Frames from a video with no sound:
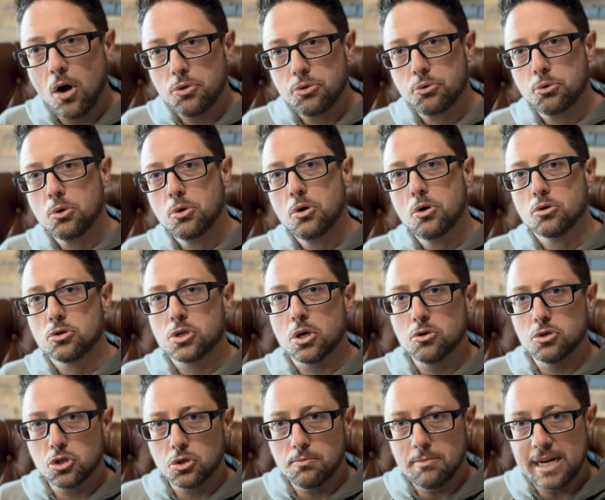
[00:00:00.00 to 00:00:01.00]
through your
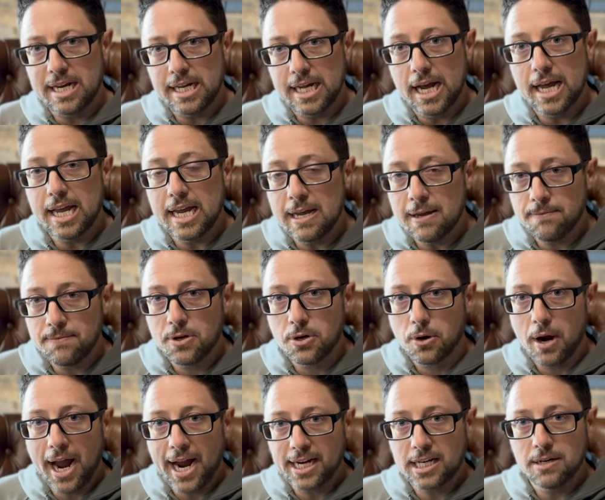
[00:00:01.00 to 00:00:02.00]
social media if you're
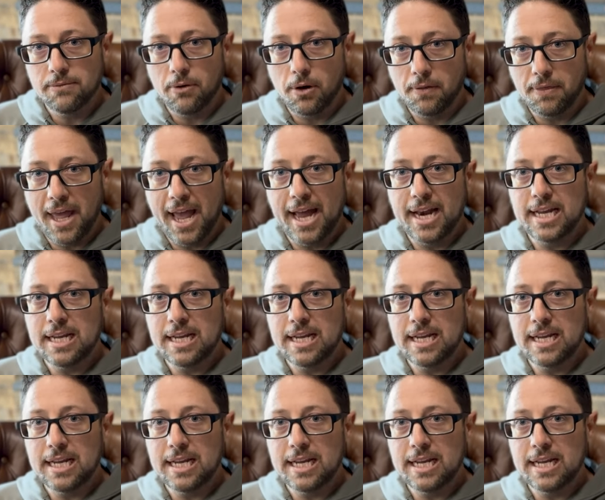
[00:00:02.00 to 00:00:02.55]
active on that